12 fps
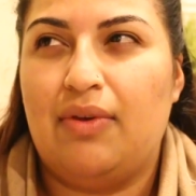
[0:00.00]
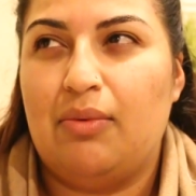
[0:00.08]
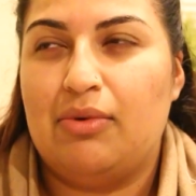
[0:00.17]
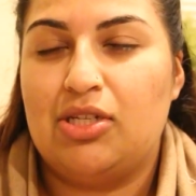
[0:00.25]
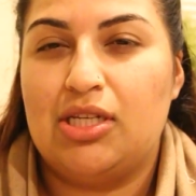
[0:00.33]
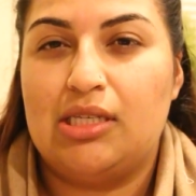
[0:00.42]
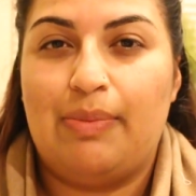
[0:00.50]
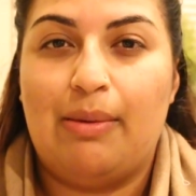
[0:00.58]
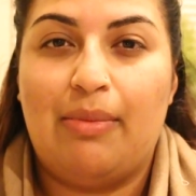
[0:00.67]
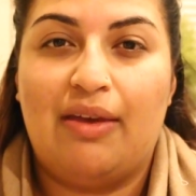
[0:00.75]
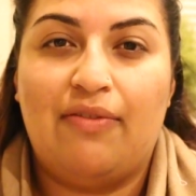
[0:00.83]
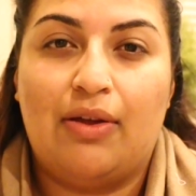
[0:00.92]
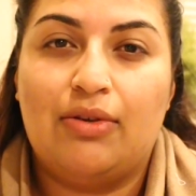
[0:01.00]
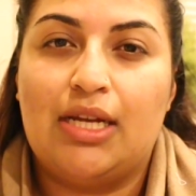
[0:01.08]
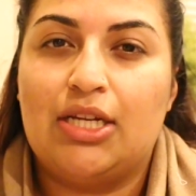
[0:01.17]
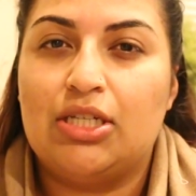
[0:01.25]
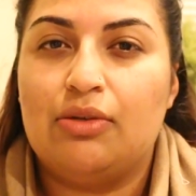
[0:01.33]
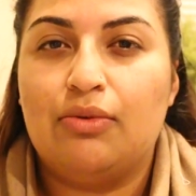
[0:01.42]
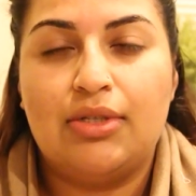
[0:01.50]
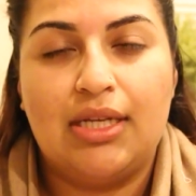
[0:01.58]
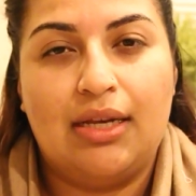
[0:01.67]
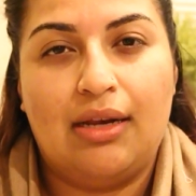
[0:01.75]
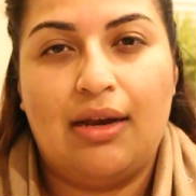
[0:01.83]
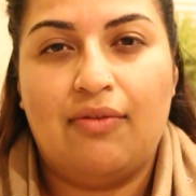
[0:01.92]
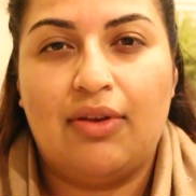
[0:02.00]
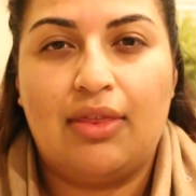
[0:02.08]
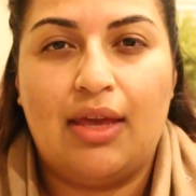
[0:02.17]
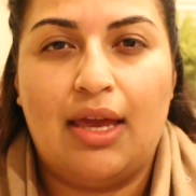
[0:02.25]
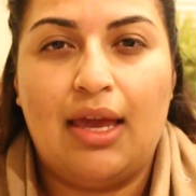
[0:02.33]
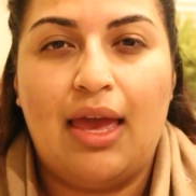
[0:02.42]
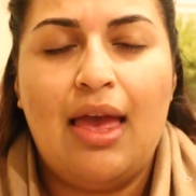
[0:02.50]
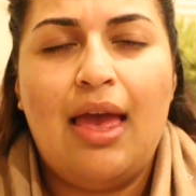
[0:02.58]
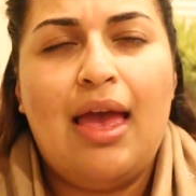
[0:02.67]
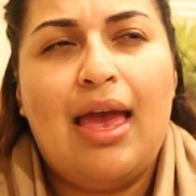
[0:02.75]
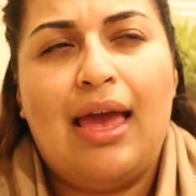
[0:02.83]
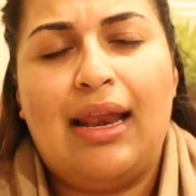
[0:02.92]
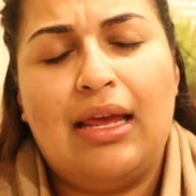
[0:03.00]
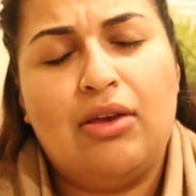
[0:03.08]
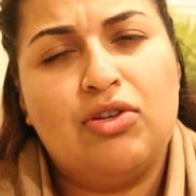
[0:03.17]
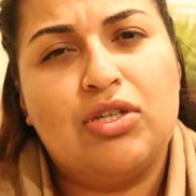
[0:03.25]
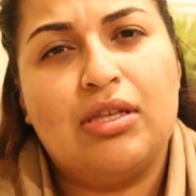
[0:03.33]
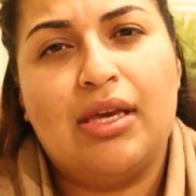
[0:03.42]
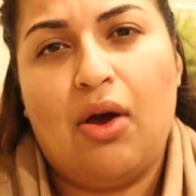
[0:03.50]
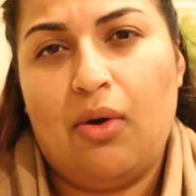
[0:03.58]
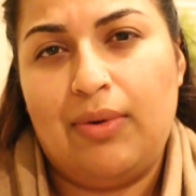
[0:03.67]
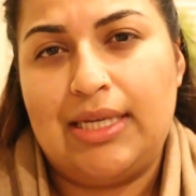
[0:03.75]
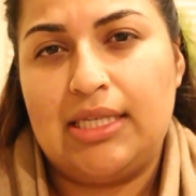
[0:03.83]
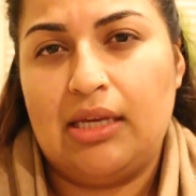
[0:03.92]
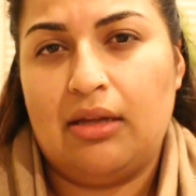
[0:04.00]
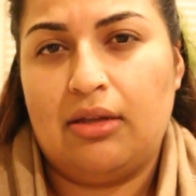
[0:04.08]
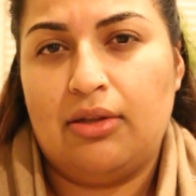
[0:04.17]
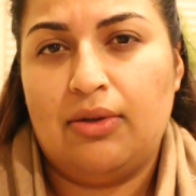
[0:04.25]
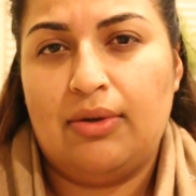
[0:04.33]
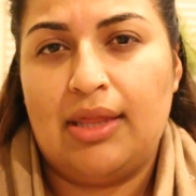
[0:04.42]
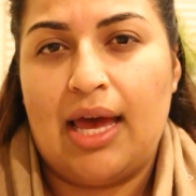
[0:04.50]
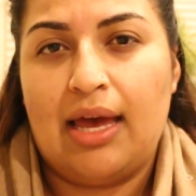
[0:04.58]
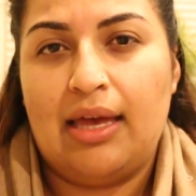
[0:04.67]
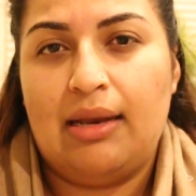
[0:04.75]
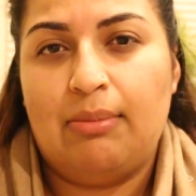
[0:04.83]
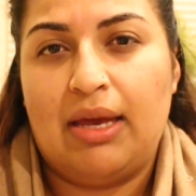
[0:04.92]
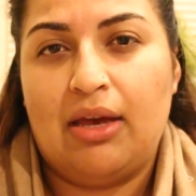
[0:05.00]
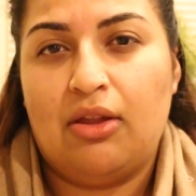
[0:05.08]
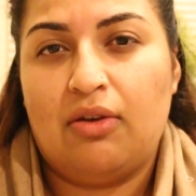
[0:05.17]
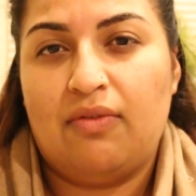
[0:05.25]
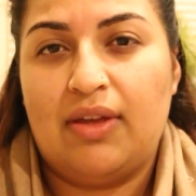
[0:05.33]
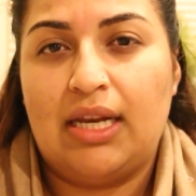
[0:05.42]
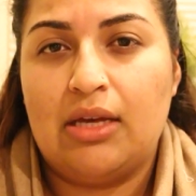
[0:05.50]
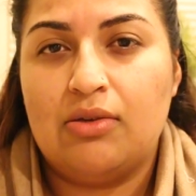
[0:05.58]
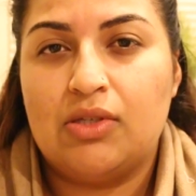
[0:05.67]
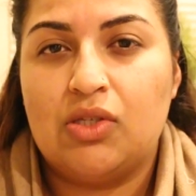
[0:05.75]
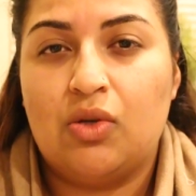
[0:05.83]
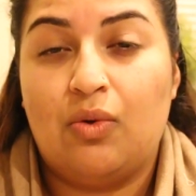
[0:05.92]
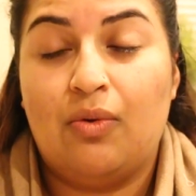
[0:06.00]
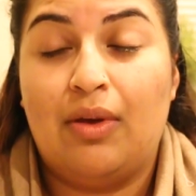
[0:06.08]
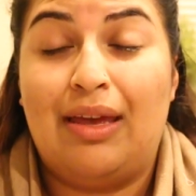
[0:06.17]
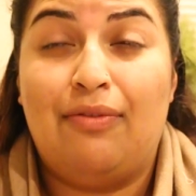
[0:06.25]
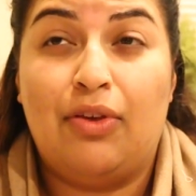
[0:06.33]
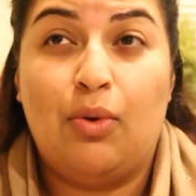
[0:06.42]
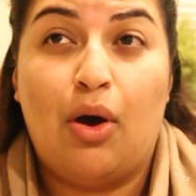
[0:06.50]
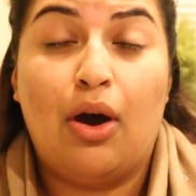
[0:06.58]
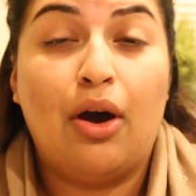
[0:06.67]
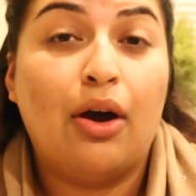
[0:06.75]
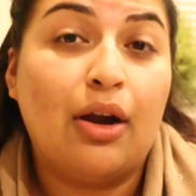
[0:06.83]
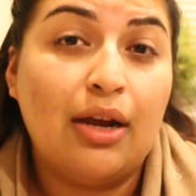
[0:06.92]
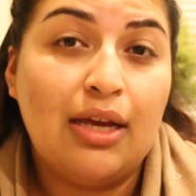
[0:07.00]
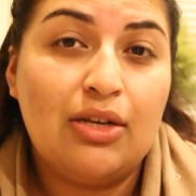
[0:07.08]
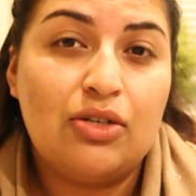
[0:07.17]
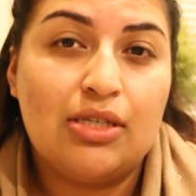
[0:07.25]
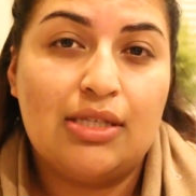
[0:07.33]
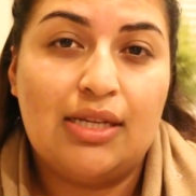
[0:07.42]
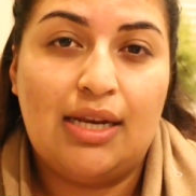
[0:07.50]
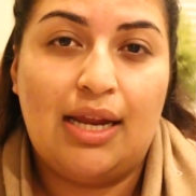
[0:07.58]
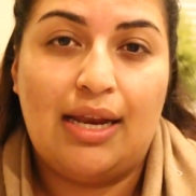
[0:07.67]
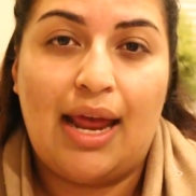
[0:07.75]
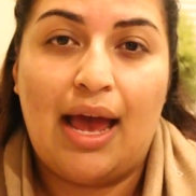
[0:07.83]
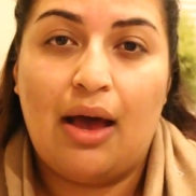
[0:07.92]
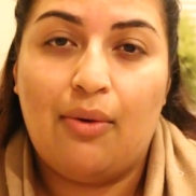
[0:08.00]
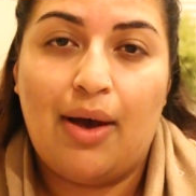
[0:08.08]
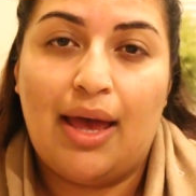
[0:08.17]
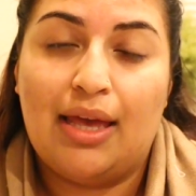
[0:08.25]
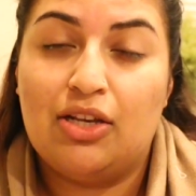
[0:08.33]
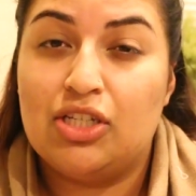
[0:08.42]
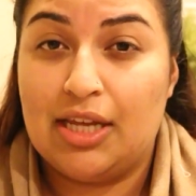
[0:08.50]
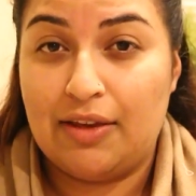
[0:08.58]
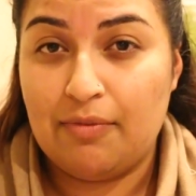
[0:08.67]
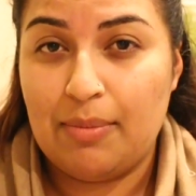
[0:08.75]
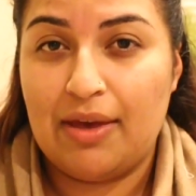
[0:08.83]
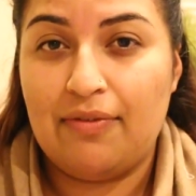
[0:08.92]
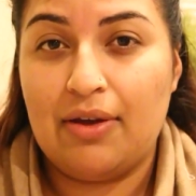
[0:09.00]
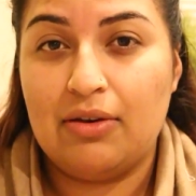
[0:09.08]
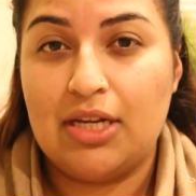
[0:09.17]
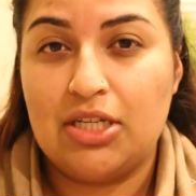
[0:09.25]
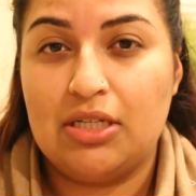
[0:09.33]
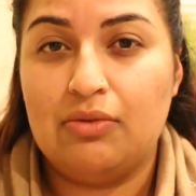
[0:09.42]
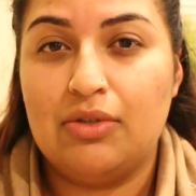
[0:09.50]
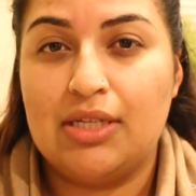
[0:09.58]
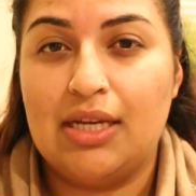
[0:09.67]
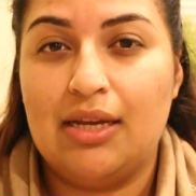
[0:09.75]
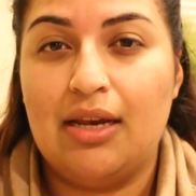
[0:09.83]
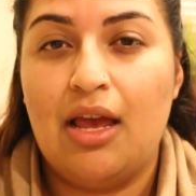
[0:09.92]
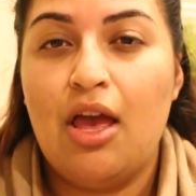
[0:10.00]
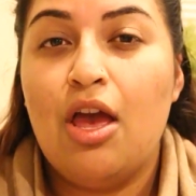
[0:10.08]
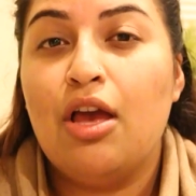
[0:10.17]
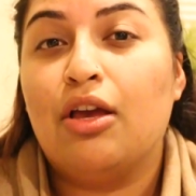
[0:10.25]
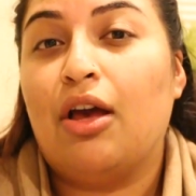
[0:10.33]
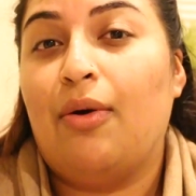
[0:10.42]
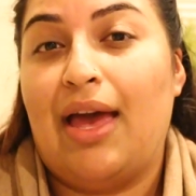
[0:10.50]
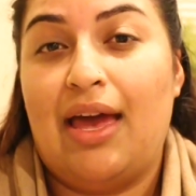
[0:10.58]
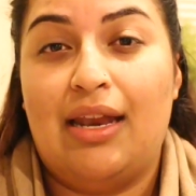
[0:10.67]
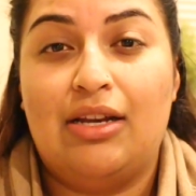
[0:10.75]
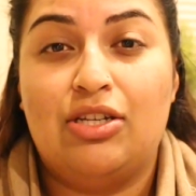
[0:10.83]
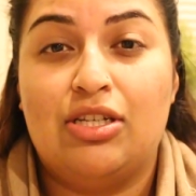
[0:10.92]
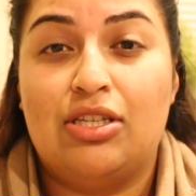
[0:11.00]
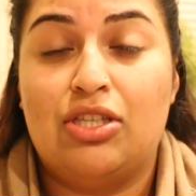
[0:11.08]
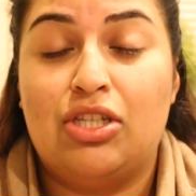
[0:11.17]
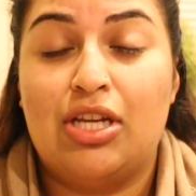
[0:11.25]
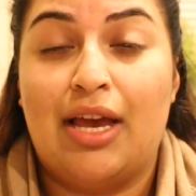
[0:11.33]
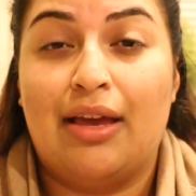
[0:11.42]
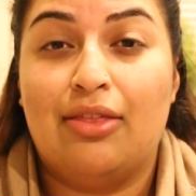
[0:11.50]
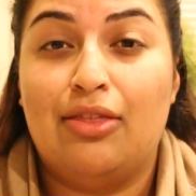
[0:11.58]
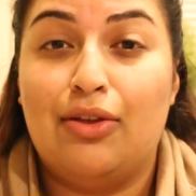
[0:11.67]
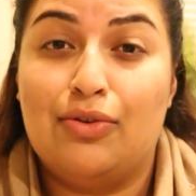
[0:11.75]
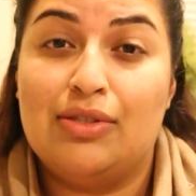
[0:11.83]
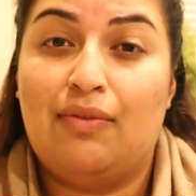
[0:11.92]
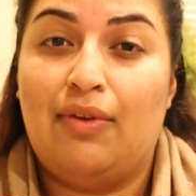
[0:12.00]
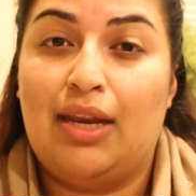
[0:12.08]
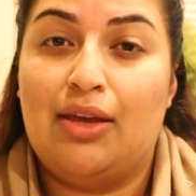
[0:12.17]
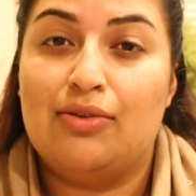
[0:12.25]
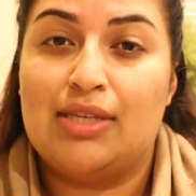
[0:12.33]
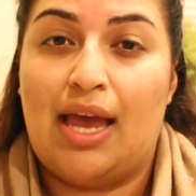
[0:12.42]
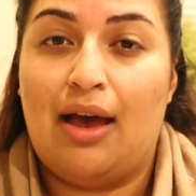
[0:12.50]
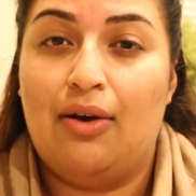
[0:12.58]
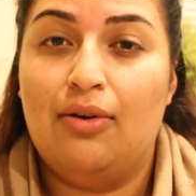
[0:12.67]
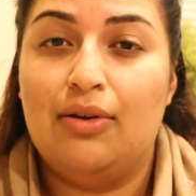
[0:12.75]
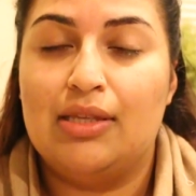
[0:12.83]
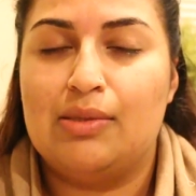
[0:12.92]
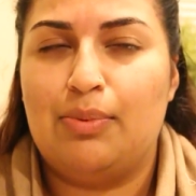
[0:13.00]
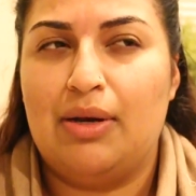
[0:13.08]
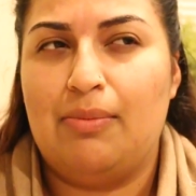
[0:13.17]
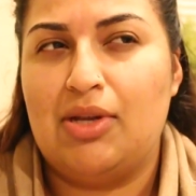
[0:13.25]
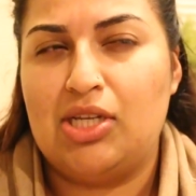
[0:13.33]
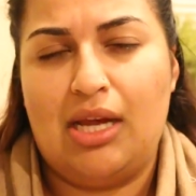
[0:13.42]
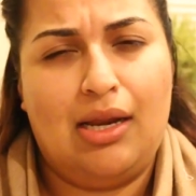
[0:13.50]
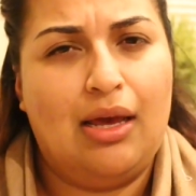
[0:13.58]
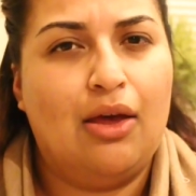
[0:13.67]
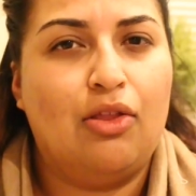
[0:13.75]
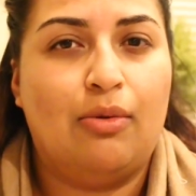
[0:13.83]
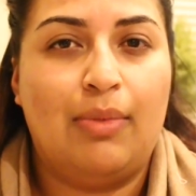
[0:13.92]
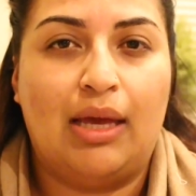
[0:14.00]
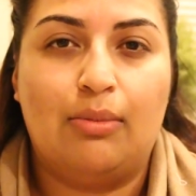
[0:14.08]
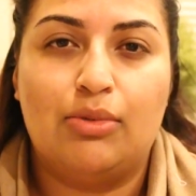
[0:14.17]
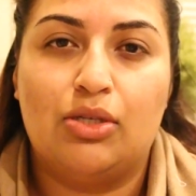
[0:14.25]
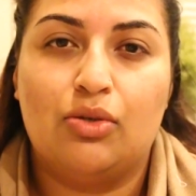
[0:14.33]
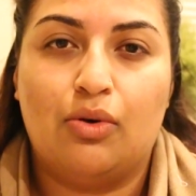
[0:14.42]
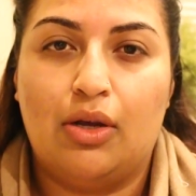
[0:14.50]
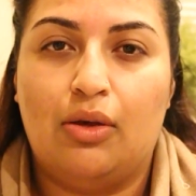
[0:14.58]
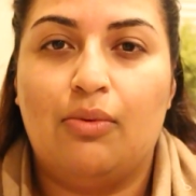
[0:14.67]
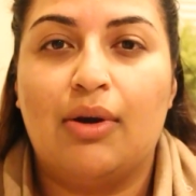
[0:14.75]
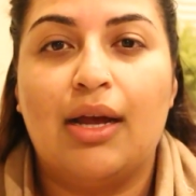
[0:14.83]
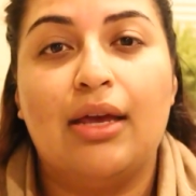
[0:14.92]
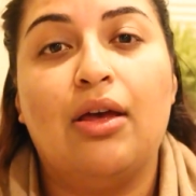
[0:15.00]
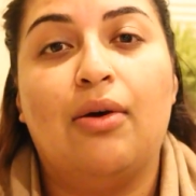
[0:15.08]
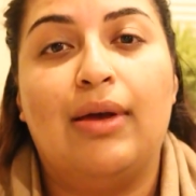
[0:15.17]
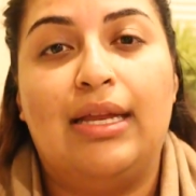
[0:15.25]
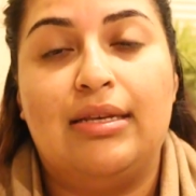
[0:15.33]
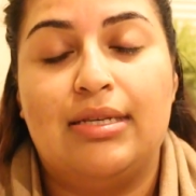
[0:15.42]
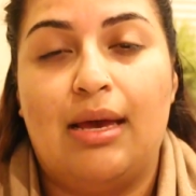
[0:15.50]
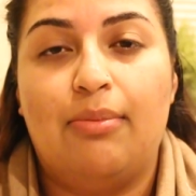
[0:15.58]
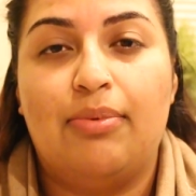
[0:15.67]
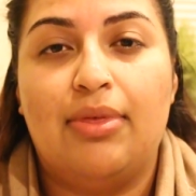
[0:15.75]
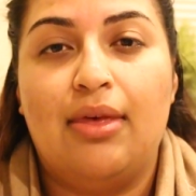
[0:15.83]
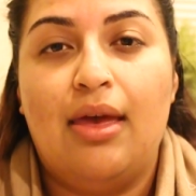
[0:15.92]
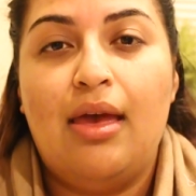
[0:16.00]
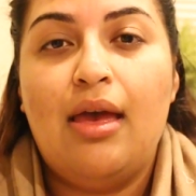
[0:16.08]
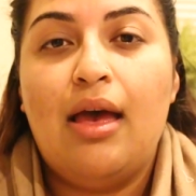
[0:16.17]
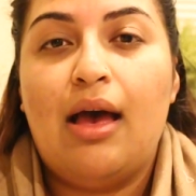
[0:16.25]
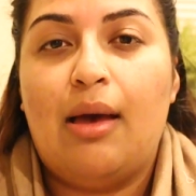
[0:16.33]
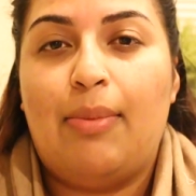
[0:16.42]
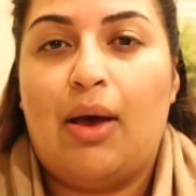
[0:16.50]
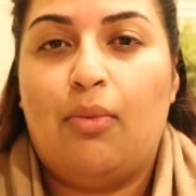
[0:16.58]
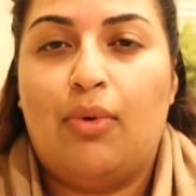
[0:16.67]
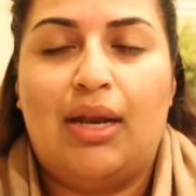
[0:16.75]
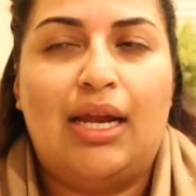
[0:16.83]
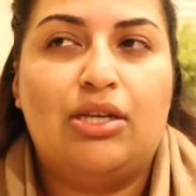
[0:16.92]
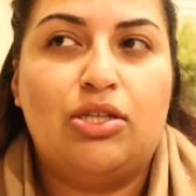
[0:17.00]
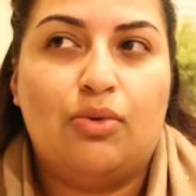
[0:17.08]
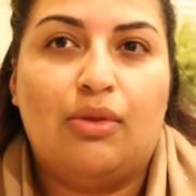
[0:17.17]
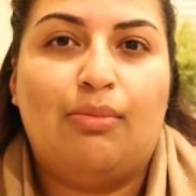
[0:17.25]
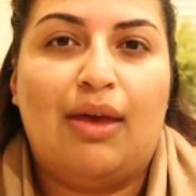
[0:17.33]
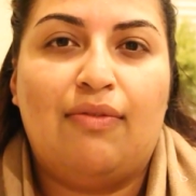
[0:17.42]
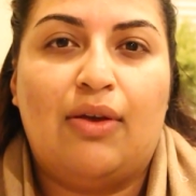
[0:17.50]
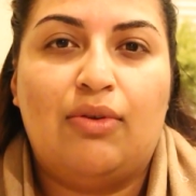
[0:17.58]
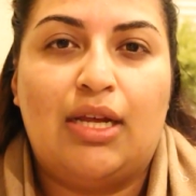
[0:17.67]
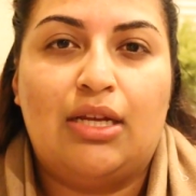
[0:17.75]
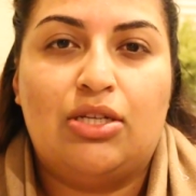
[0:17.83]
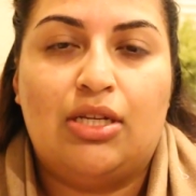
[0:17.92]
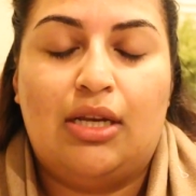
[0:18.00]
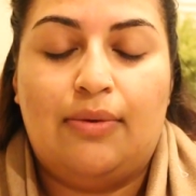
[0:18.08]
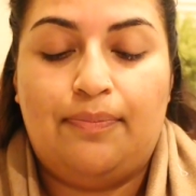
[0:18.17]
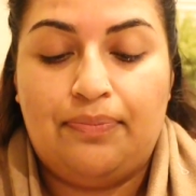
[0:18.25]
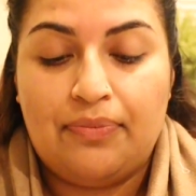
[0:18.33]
of it would just be my foundation routine and everything. And I usually always include that in my other videos. So if you are interested in how I achieve my foundation routine, go ahead and just check those videos out. It's pretty much any other makeup tutorial where I go in depth about what I do with my foundation.